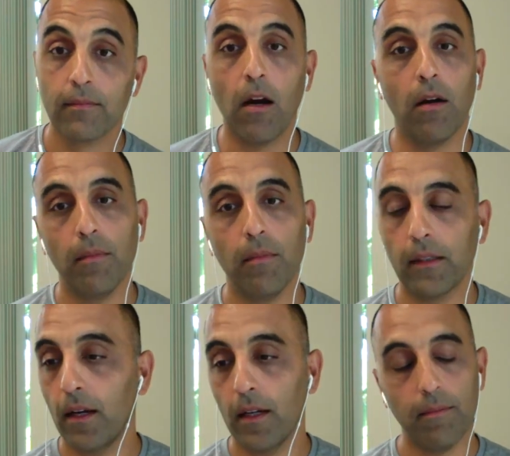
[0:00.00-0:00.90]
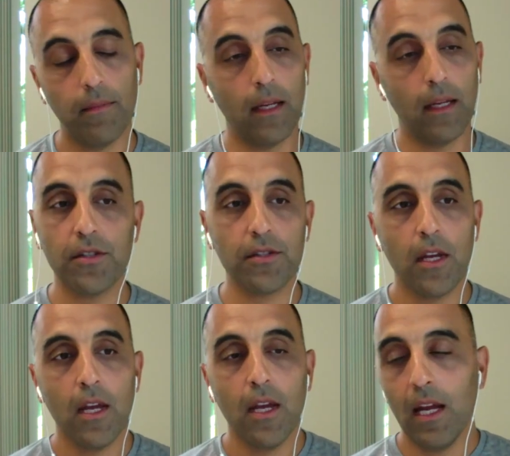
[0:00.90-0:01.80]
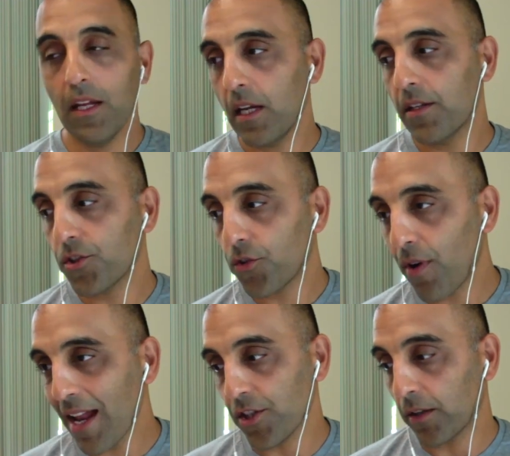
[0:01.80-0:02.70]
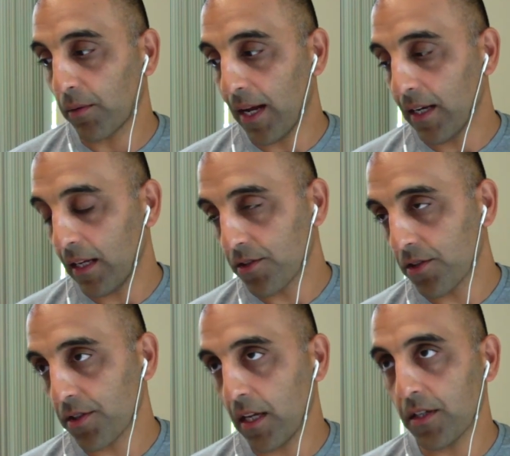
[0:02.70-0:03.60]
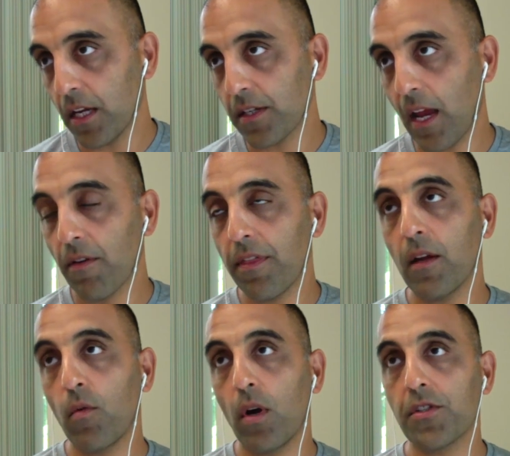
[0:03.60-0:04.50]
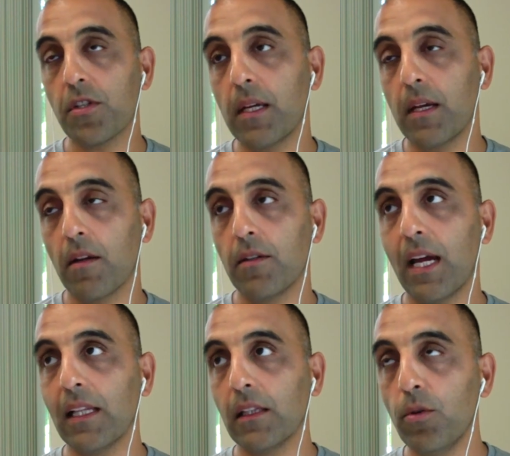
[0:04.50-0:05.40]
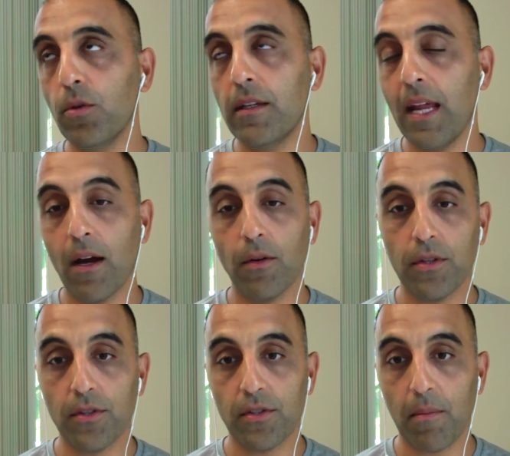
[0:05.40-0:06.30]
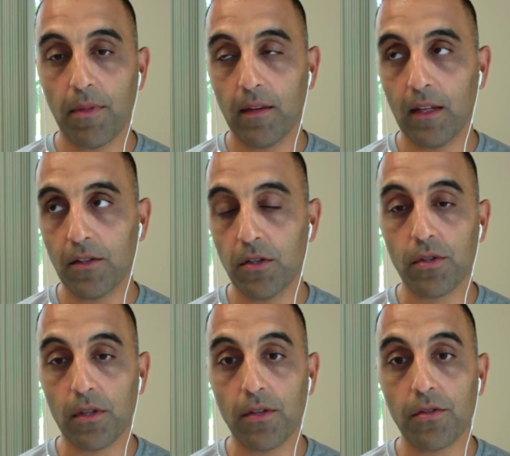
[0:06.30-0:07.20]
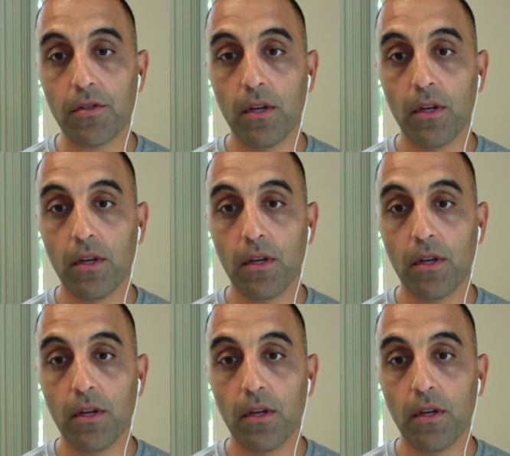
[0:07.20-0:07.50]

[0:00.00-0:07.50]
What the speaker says: Oh my God, man. It's just, it's tragic, right? It's just, it's everything wants to be kind of diluted down to something that's useless.